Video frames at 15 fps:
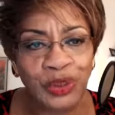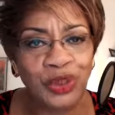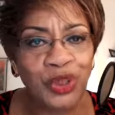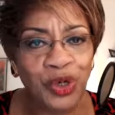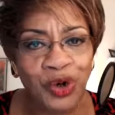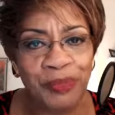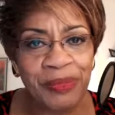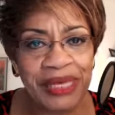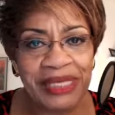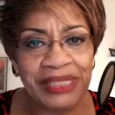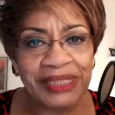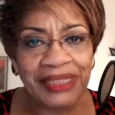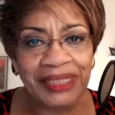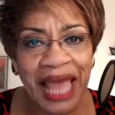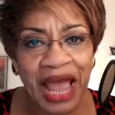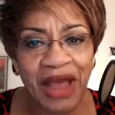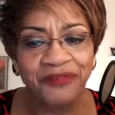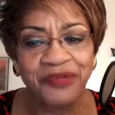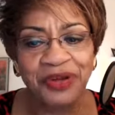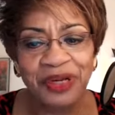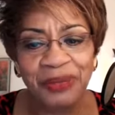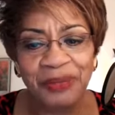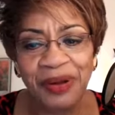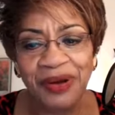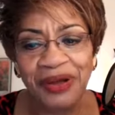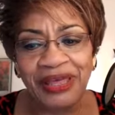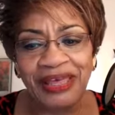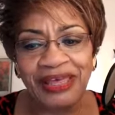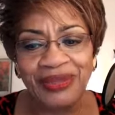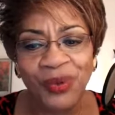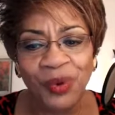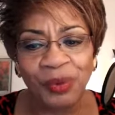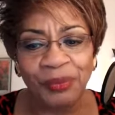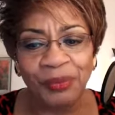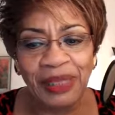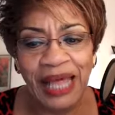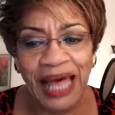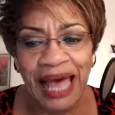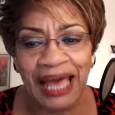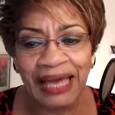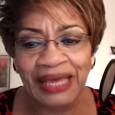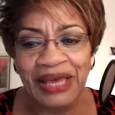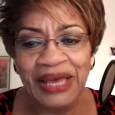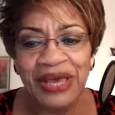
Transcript: term is it African American or black